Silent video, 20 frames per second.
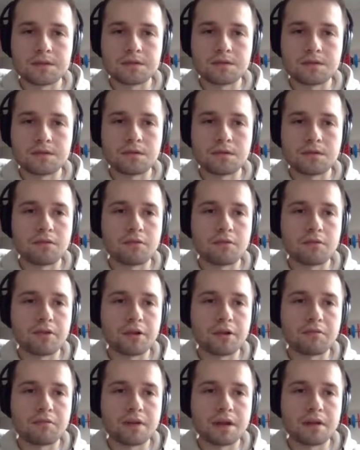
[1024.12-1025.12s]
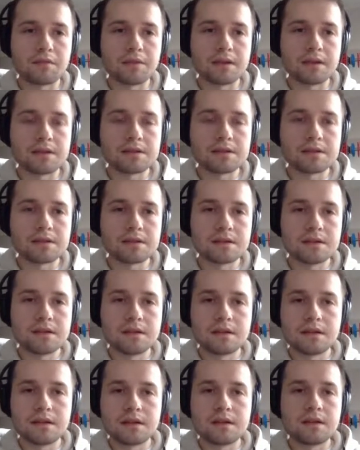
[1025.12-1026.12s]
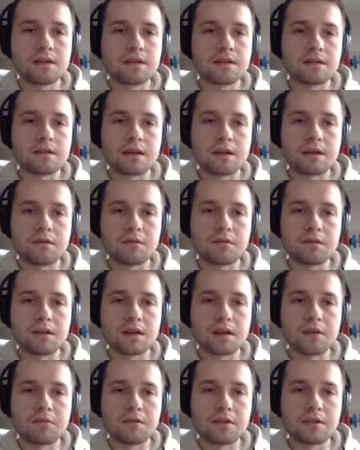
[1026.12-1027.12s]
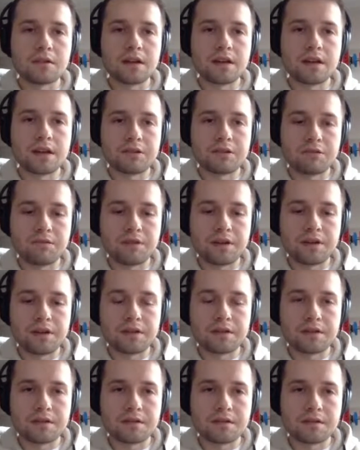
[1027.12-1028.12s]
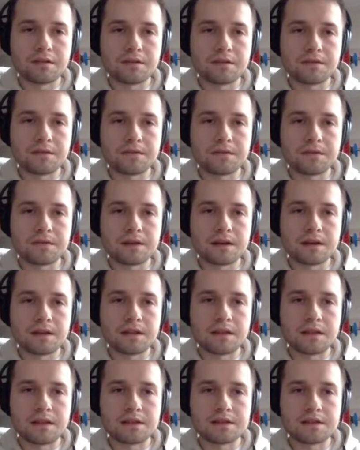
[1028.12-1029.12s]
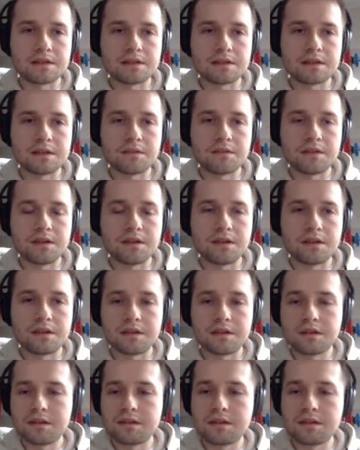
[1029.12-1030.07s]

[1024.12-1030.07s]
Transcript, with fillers: to requirements. Now I will get rid of unnecessary